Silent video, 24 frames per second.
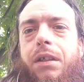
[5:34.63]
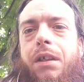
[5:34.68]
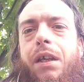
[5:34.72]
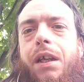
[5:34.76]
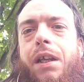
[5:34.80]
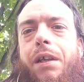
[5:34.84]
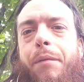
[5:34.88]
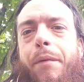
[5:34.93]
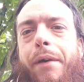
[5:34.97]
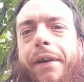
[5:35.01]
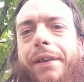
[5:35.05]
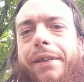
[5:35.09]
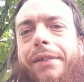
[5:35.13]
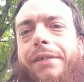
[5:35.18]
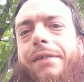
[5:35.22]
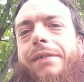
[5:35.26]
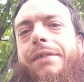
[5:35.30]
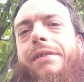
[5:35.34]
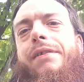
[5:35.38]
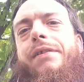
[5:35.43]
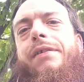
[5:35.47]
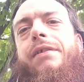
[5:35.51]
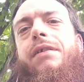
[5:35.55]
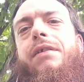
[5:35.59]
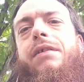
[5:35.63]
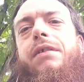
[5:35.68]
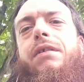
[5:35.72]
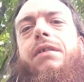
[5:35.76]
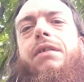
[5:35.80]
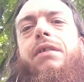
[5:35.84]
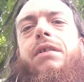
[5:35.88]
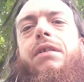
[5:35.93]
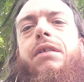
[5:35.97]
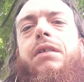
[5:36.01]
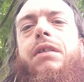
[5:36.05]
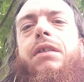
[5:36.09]
Anyways,
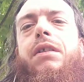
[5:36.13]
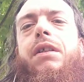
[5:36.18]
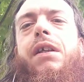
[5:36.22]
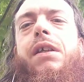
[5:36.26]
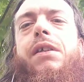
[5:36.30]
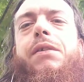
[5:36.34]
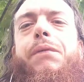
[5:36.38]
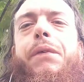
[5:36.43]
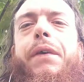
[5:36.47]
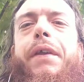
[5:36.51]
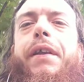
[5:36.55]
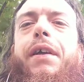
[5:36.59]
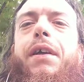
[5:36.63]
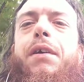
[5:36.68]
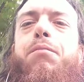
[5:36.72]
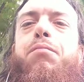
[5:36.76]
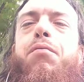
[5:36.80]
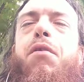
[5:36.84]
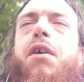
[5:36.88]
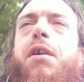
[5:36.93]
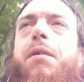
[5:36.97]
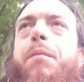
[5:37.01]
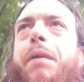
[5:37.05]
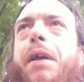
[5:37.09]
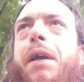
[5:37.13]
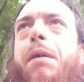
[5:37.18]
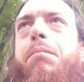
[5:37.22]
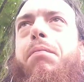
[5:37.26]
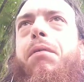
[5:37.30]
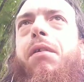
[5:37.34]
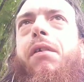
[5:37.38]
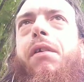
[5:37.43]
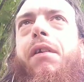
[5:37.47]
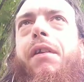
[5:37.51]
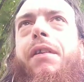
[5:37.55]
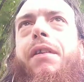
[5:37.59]
this video will probably be
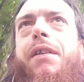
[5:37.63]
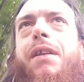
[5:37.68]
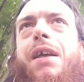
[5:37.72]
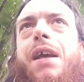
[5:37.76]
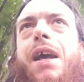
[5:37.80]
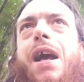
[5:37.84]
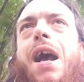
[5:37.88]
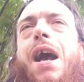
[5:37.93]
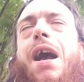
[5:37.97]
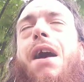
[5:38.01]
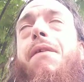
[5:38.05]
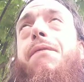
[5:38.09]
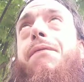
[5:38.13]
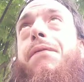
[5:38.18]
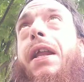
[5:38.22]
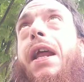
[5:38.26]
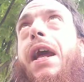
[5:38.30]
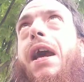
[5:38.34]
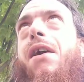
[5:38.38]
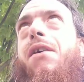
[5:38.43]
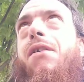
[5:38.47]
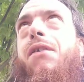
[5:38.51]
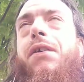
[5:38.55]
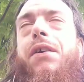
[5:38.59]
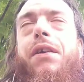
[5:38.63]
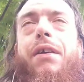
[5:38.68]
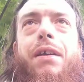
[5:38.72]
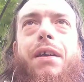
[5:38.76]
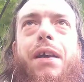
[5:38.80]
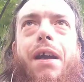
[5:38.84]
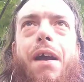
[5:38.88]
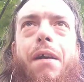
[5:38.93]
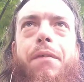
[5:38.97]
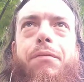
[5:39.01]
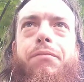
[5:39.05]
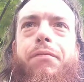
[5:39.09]
uploaded half an hour
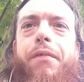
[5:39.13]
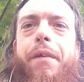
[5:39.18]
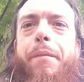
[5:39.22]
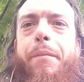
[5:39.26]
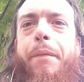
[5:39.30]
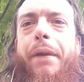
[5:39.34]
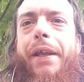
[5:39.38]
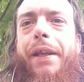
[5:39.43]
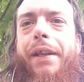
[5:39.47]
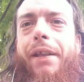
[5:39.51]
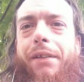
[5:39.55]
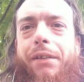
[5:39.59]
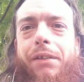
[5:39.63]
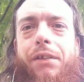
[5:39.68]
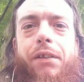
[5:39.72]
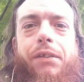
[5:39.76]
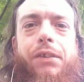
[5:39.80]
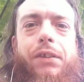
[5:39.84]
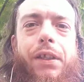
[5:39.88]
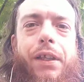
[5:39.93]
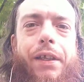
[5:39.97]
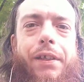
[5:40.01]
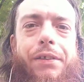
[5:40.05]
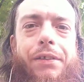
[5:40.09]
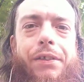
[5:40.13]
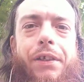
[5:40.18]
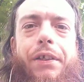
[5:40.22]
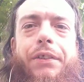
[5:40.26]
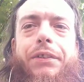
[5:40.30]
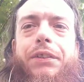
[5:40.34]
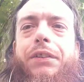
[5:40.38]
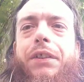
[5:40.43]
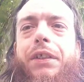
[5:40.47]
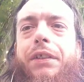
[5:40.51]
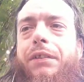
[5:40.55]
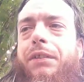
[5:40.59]
after I made it due to the
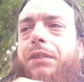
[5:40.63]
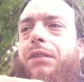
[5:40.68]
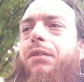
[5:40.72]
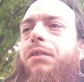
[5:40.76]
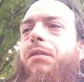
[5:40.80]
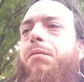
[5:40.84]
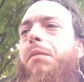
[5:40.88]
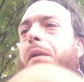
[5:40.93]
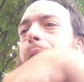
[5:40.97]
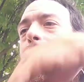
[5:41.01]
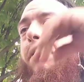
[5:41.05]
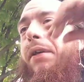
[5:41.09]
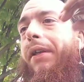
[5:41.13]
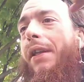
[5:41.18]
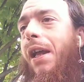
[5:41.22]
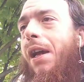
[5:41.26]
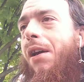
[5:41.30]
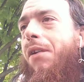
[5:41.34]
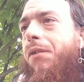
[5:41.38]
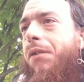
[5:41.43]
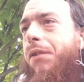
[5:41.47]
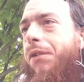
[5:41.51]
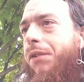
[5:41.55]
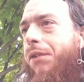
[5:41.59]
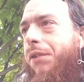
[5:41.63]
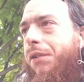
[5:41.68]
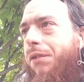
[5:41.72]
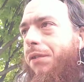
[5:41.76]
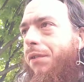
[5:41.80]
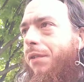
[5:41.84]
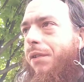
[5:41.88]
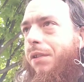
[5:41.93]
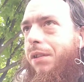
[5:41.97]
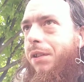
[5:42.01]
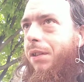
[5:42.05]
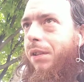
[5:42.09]
congestion. Maybe an hour or two.
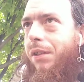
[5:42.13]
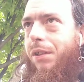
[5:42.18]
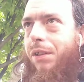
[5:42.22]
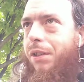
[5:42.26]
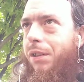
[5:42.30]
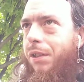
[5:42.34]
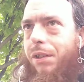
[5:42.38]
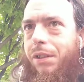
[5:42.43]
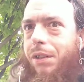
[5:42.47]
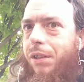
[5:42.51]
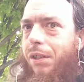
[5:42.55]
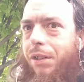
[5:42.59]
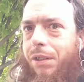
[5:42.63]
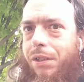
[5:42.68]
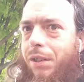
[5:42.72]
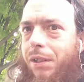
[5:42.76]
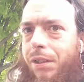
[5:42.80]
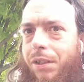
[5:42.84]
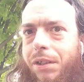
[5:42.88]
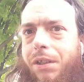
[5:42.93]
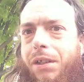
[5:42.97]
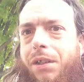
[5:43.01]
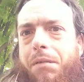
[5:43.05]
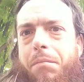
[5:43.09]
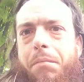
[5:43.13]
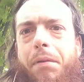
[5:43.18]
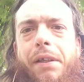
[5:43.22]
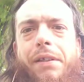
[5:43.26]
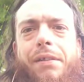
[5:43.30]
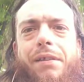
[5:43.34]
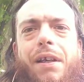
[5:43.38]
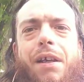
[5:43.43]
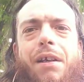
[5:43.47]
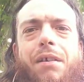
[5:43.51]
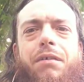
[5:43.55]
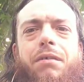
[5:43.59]

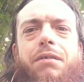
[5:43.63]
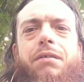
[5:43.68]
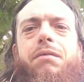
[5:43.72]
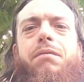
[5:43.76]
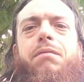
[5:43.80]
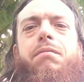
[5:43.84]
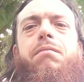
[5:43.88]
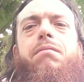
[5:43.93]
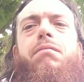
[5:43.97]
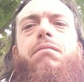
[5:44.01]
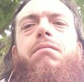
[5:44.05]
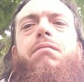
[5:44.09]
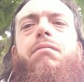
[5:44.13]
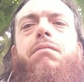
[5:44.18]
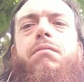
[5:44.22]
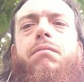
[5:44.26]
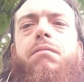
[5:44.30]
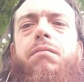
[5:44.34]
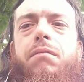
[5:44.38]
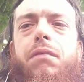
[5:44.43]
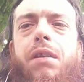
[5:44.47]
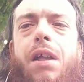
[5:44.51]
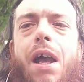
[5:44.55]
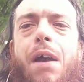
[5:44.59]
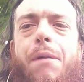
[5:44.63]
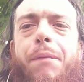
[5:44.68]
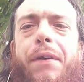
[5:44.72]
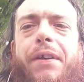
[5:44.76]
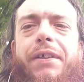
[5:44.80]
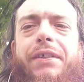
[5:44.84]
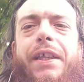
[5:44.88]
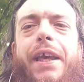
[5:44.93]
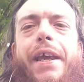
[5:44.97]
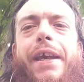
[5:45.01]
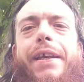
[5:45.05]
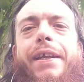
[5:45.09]
Peace out. Have a
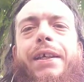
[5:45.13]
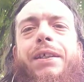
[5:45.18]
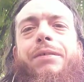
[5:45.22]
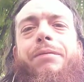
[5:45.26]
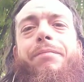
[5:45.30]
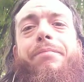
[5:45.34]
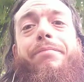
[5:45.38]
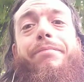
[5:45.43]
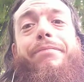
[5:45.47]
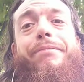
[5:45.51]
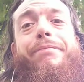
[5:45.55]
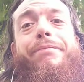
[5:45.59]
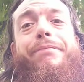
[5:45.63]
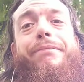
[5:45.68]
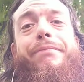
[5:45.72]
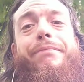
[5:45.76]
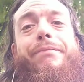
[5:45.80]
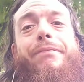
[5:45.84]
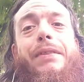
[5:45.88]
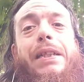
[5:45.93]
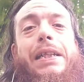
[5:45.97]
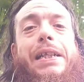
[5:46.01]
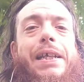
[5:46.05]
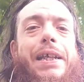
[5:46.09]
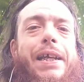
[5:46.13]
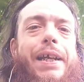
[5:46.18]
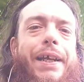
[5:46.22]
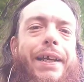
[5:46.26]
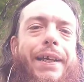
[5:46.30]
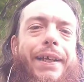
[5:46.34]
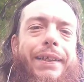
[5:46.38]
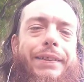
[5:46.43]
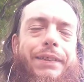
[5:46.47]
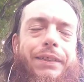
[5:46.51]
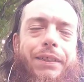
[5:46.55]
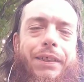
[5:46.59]
good day.
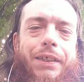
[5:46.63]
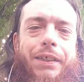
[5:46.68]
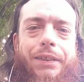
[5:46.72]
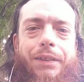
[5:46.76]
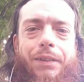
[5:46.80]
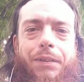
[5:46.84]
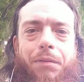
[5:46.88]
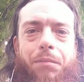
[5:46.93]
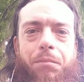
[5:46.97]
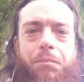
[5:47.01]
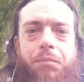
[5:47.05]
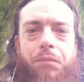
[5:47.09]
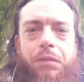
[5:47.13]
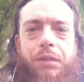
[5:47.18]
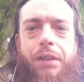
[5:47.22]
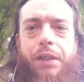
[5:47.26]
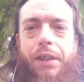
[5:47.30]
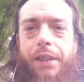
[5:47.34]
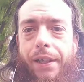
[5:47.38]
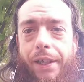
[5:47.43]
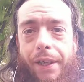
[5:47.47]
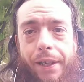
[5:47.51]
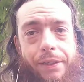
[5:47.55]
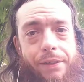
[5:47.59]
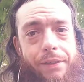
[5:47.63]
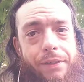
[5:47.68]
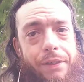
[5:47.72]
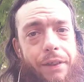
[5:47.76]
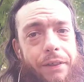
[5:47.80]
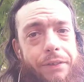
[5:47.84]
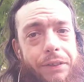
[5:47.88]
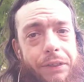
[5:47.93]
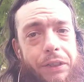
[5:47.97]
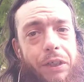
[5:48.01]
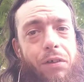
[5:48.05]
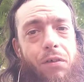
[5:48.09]
And
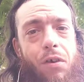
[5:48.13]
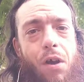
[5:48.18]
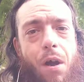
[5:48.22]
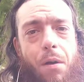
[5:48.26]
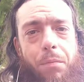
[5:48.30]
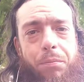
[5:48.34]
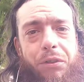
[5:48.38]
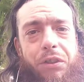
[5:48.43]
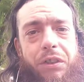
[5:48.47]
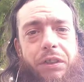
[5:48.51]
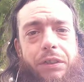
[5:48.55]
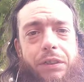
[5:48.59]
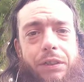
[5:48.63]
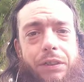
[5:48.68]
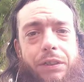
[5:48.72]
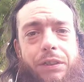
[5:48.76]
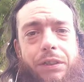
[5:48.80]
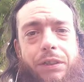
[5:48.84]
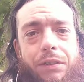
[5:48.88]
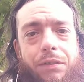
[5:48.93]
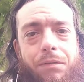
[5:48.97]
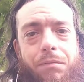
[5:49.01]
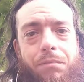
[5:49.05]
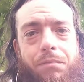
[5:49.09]
consider your options.